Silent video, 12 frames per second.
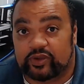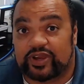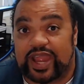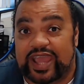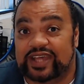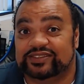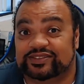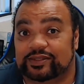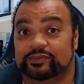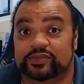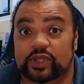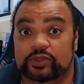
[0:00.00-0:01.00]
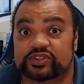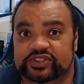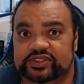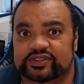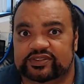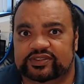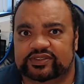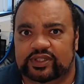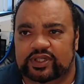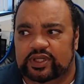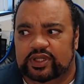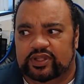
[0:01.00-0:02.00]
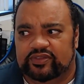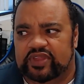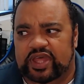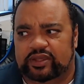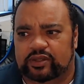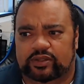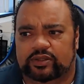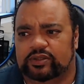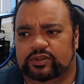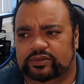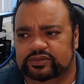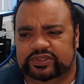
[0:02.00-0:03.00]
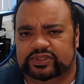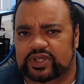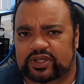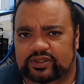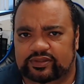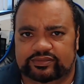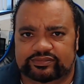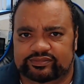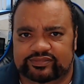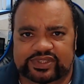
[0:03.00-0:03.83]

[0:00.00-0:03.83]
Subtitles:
or had some notions that, oh, you know,